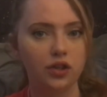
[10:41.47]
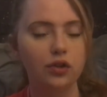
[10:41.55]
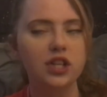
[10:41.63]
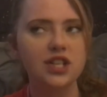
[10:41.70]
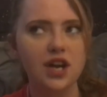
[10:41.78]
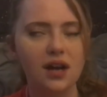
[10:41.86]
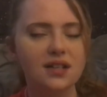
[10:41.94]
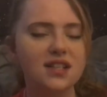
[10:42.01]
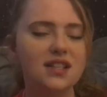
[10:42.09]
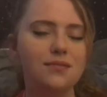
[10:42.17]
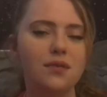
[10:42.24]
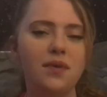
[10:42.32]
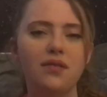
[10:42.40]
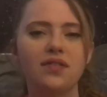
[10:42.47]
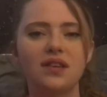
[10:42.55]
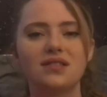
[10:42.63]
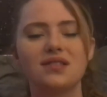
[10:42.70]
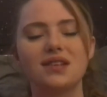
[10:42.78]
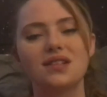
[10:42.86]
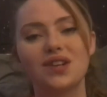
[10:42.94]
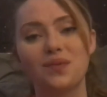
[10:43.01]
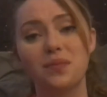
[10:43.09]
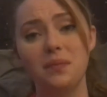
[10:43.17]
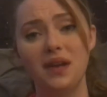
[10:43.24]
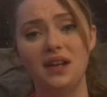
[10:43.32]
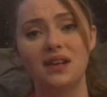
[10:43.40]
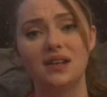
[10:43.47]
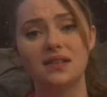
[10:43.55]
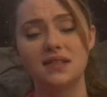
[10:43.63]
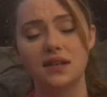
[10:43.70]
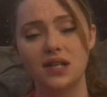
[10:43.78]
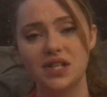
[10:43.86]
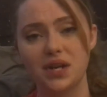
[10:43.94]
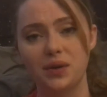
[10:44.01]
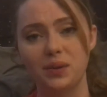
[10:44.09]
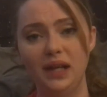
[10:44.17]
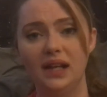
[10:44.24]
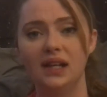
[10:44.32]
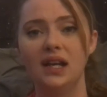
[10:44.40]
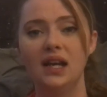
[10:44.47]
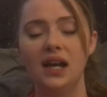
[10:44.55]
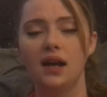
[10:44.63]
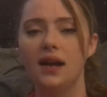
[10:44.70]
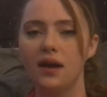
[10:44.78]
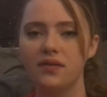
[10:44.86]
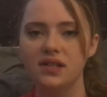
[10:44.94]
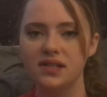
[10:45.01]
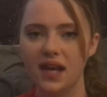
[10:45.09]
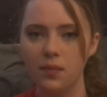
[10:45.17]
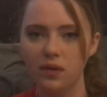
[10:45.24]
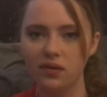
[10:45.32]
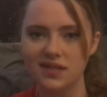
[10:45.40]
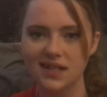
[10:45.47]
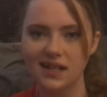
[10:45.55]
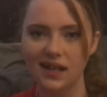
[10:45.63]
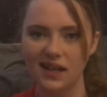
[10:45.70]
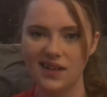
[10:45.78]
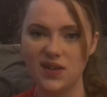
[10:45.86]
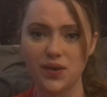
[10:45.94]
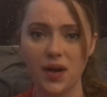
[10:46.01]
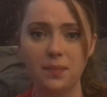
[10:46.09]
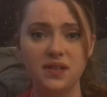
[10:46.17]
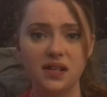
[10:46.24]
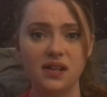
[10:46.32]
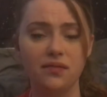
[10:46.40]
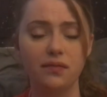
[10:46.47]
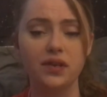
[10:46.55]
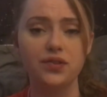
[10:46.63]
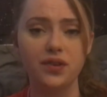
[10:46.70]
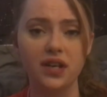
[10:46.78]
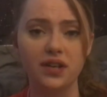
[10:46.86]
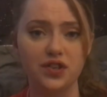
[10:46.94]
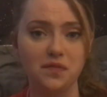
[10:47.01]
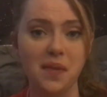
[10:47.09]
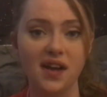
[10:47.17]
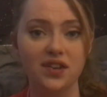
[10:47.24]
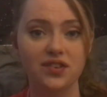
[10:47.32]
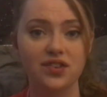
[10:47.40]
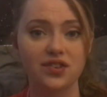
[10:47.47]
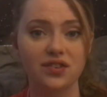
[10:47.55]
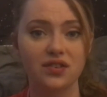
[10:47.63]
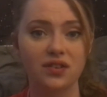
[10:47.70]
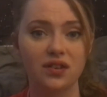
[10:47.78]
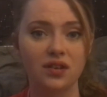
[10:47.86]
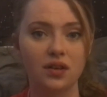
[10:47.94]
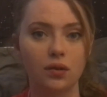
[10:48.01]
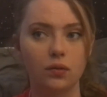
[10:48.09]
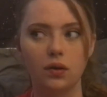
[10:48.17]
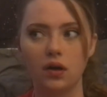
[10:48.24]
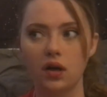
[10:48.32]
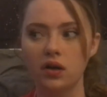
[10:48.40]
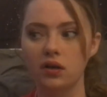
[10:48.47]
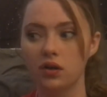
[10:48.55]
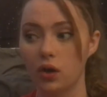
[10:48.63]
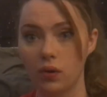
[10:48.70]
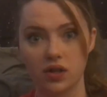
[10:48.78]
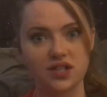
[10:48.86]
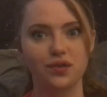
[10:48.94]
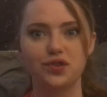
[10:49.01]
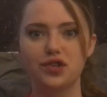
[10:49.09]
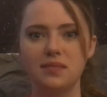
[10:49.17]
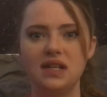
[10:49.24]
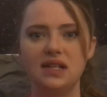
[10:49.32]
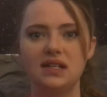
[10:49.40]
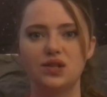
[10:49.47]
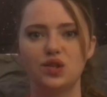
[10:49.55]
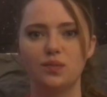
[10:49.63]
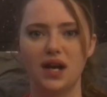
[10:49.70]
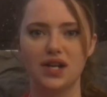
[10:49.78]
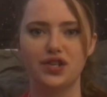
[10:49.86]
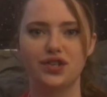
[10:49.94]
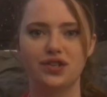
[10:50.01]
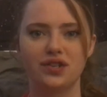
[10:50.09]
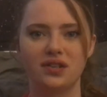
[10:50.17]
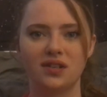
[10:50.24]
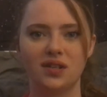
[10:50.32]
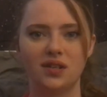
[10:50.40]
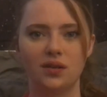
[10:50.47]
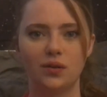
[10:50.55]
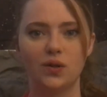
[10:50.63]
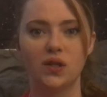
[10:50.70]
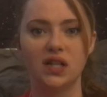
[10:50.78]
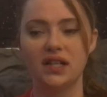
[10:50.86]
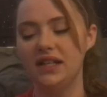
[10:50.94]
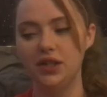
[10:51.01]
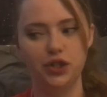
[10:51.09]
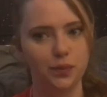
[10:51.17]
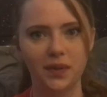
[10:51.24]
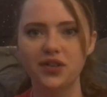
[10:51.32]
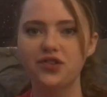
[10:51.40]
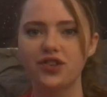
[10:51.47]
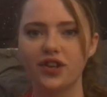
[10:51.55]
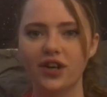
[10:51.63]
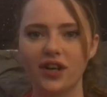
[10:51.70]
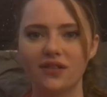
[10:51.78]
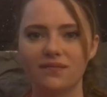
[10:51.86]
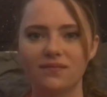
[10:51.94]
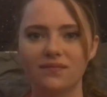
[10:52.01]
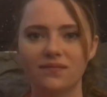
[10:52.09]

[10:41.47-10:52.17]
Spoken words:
You can talk to them about things like dopamine and serotonin and how these chemicals can get interrupted if we drink too much, or go on social media too much, or eat too much sugar.